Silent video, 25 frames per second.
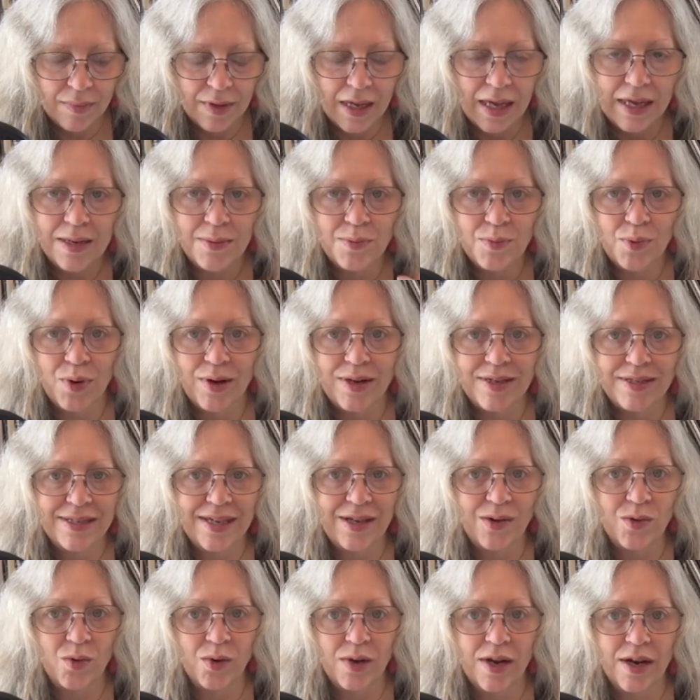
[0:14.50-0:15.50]
and
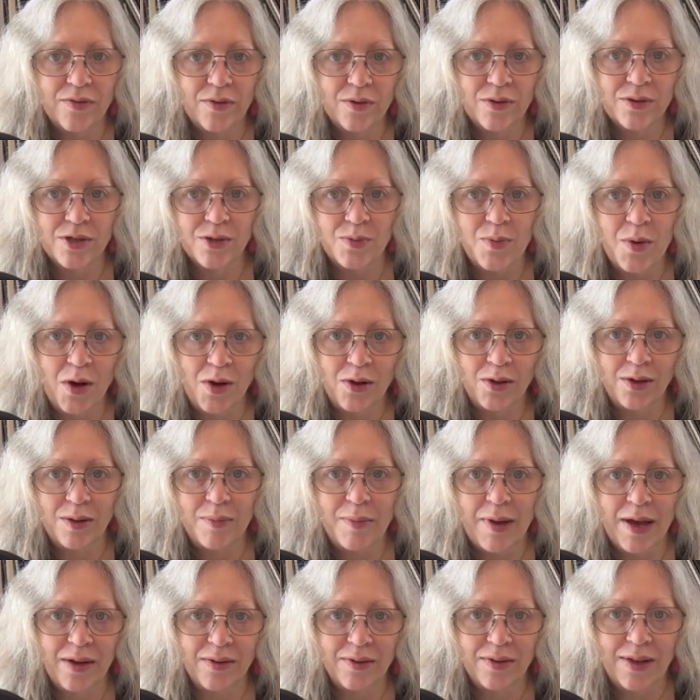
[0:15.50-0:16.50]
embracing whatever small
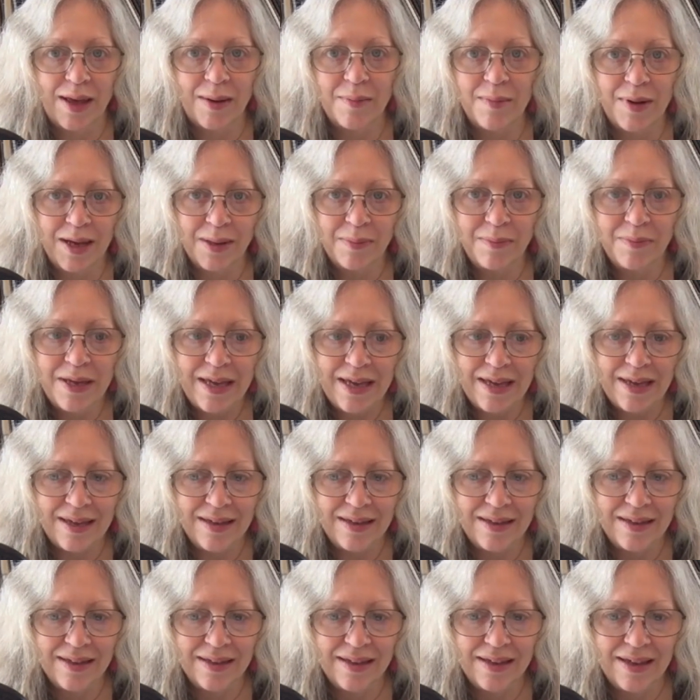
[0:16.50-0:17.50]
amount that might
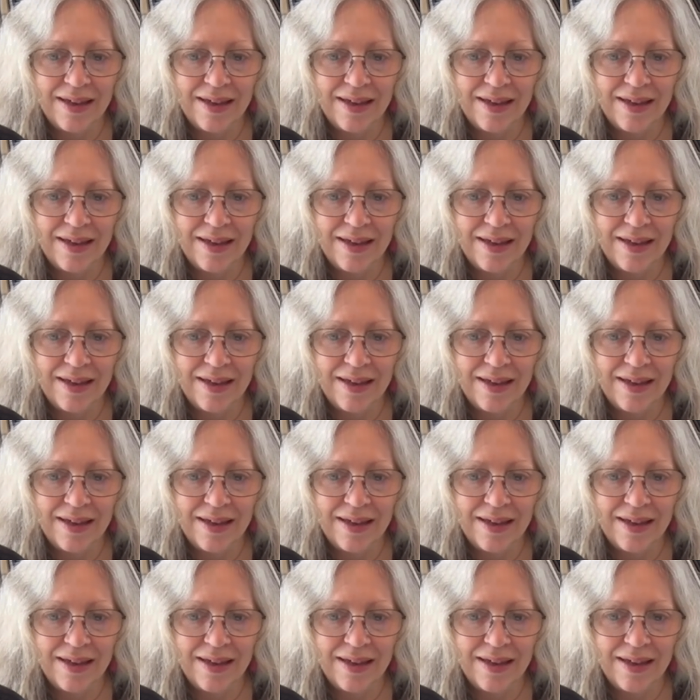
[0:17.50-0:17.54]
be.